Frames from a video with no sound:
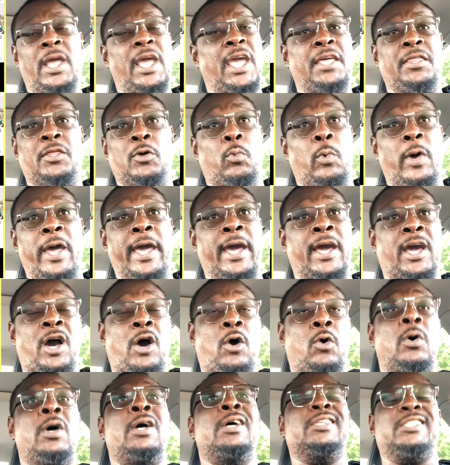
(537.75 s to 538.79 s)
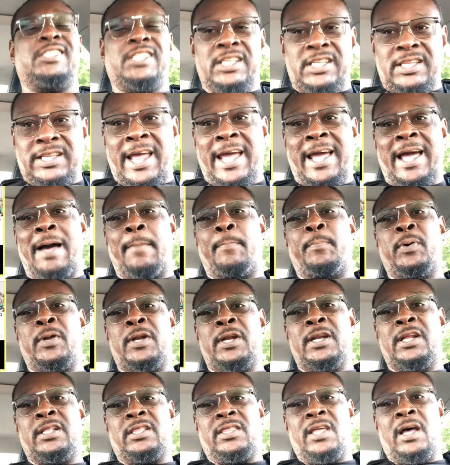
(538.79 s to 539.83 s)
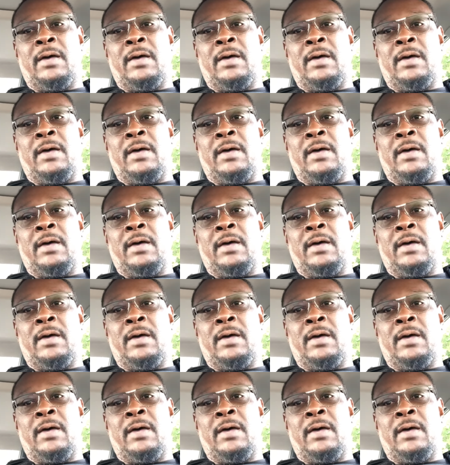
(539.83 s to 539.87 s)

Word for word: Either way it go, just like I put in the